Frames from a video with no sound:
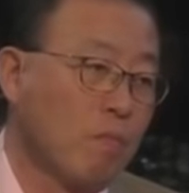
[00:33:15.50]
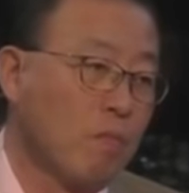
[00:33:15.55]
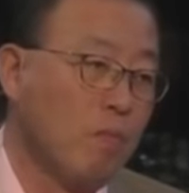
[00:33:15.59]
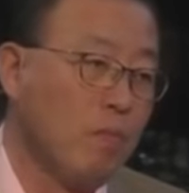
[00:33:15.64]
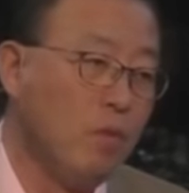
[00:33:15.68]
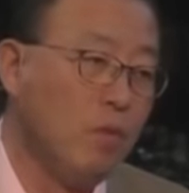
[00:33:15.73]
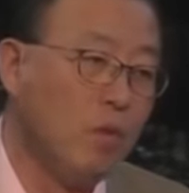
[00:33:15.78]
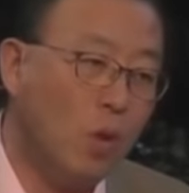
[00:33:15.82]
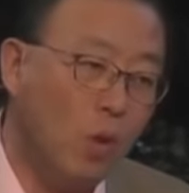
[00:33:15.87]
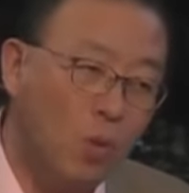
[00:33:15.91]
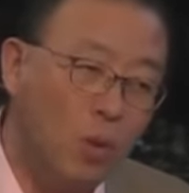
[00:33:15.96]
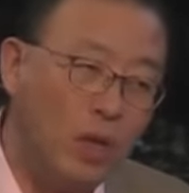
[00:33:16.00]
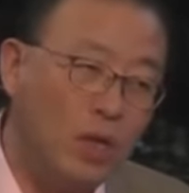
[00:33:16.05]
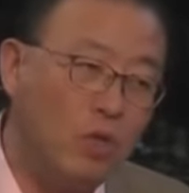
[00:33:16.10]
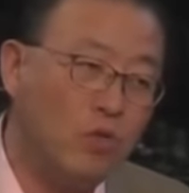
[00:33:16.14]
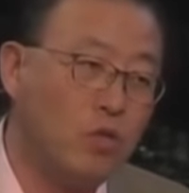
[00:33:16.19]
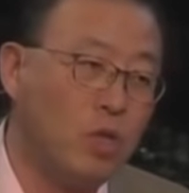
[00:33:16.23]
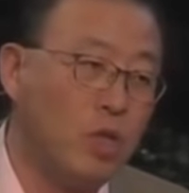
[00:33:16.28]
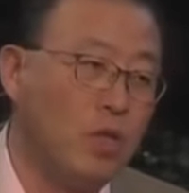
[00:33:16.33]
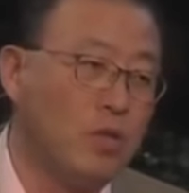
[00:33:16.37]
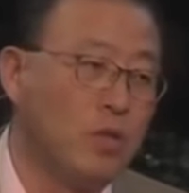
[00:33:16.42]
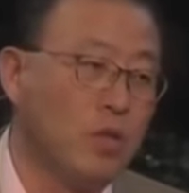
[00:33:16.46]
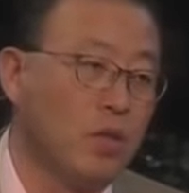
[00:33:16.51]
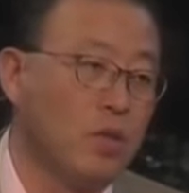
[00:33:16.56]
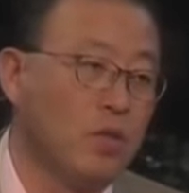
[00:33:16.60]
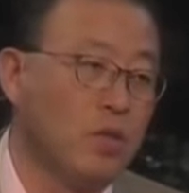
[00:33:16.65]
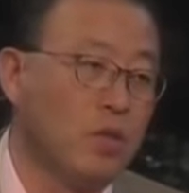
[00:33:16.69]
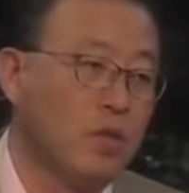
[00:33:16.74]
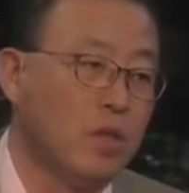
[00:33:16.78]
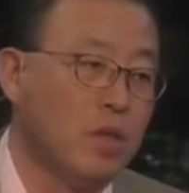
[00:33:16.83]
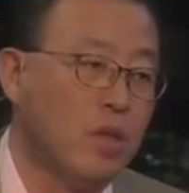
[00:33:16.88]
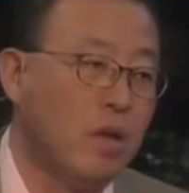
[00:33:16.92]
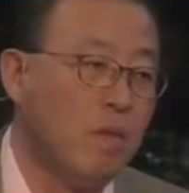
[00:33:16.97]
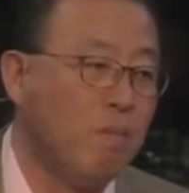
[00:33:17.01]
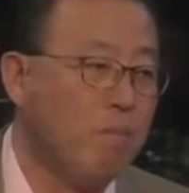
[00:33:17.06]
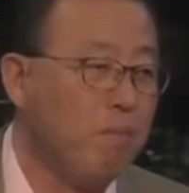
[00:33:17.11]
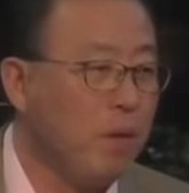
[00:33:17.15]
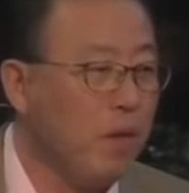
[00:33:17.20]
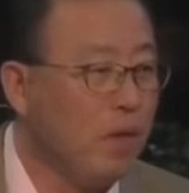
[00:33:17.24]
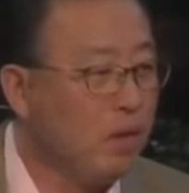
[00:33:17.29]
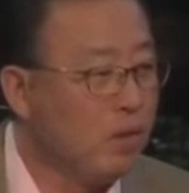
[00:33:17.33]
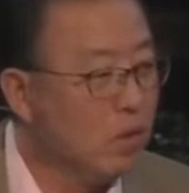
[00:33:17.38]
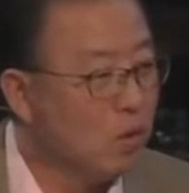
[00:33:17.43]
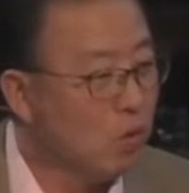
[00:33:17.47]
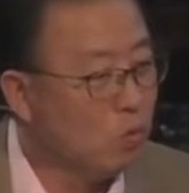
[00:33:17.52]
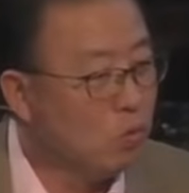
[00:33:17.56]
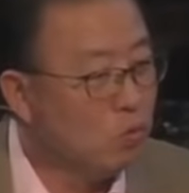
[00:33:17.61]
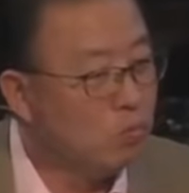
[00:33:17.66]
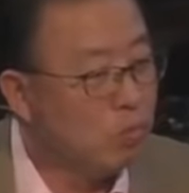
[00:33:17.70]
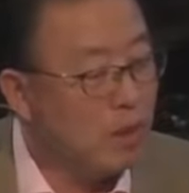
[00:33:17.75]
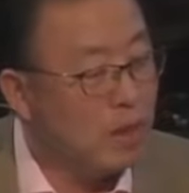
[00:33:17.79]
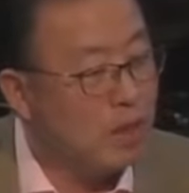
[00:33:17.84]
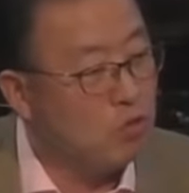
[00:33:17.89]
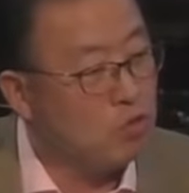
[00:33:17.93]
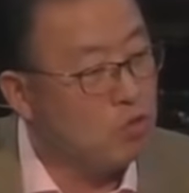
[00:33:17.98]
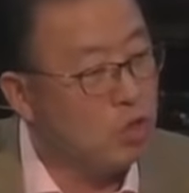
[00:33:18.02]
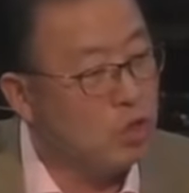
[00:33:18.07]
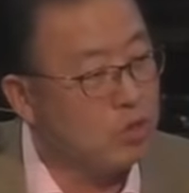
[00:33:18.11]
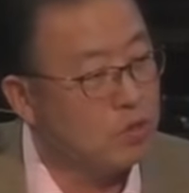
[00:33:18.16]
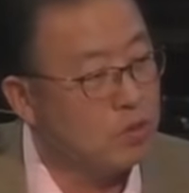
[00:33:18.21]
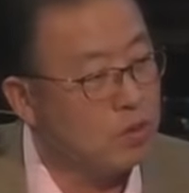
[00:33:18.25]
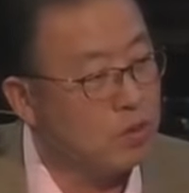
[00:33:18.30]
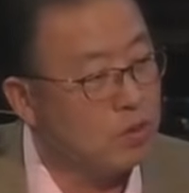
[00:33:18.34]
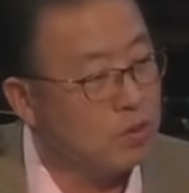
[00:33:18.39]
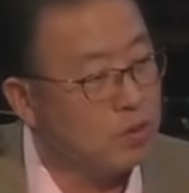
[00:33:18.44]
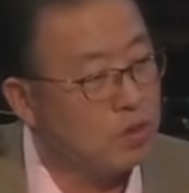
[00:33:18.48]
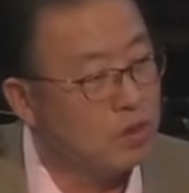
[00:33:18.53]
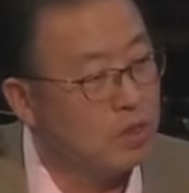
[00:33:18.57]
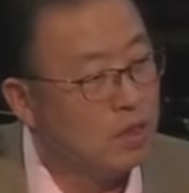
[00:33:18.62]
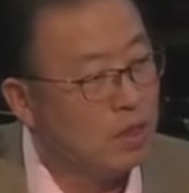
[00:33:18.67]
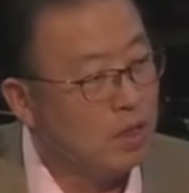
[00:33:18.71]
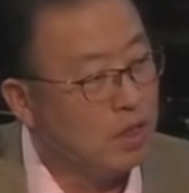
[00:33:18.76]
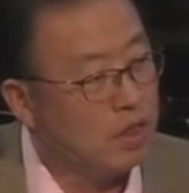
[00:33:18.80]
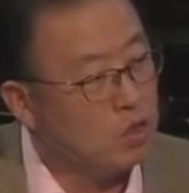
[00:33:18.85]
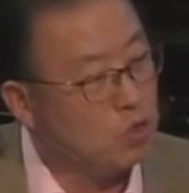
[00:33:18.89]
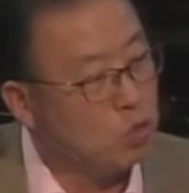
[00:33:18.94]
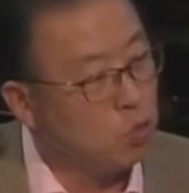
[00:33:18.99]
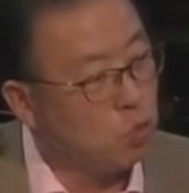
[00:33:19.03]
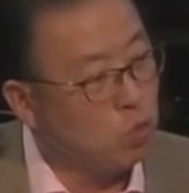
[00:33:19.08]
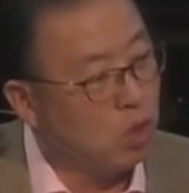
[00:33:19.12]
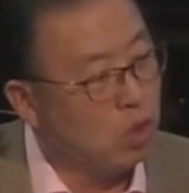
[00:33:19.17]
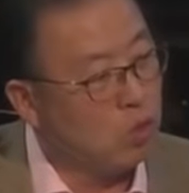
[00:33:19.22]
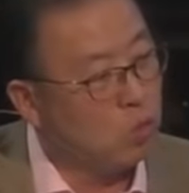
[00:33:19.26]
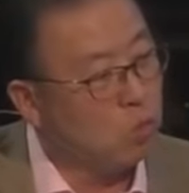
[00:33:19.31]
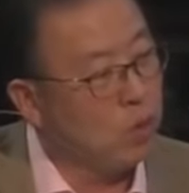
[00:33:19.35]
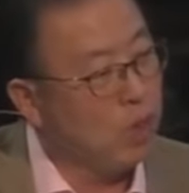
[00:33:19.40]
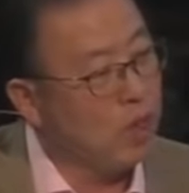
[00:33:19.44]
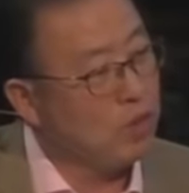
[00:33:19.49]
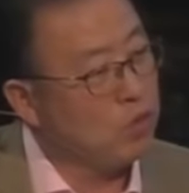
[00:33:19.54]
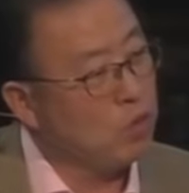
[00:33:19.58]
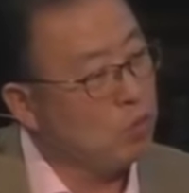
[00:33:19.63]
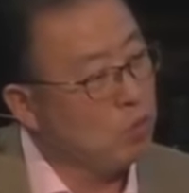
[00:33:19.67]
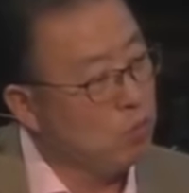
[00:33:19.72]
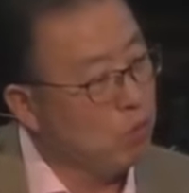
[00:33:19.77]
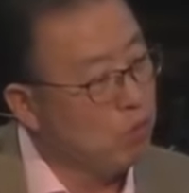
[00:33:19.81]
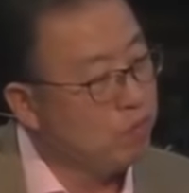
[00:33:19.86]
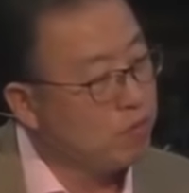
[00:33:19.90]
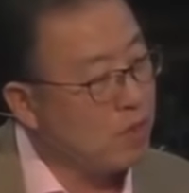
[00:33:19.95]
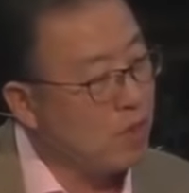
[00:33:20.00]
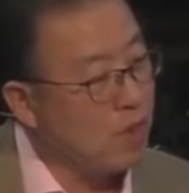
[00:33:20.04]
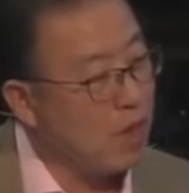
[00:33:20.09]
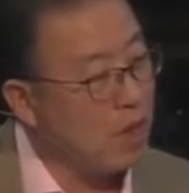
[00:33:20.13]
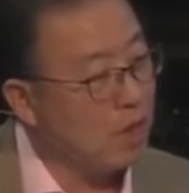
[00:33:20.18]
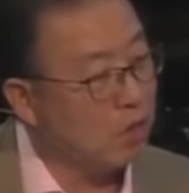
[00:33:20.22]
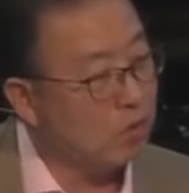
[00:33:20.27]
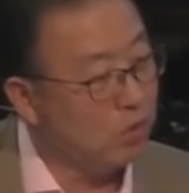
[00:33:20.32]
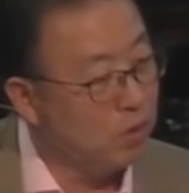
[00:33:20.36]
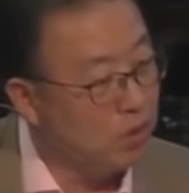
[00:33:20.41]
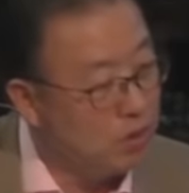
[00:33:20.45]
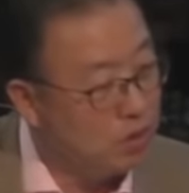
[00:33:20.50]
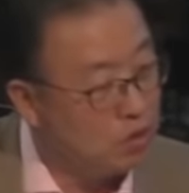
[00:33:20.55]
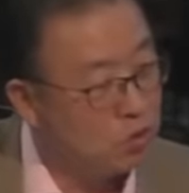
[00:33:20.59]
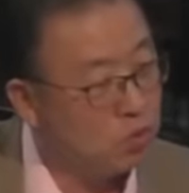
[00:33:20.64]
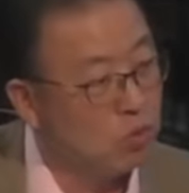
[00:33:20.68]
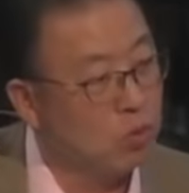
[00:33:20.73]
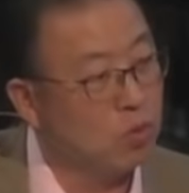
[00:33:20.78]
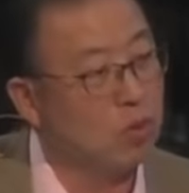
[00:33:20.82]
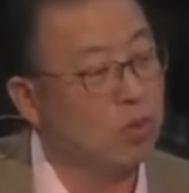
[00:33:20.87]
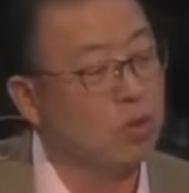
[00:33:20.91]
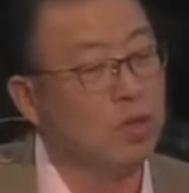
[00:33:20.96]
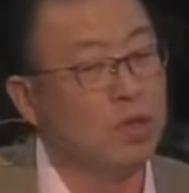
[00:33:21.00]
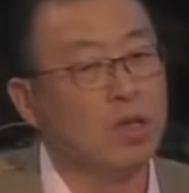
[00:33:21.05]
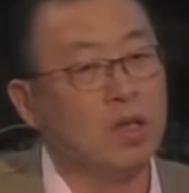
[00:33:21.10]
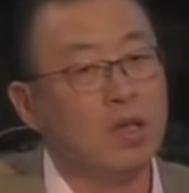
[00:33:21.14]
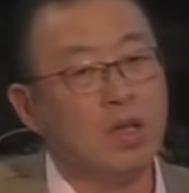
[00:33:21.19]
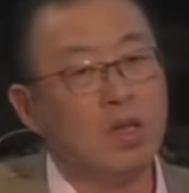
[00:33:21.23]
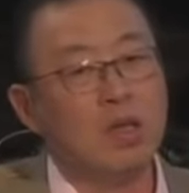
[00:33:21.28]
Knowing Jesus, being known by Jesus, is one way to move concretely toward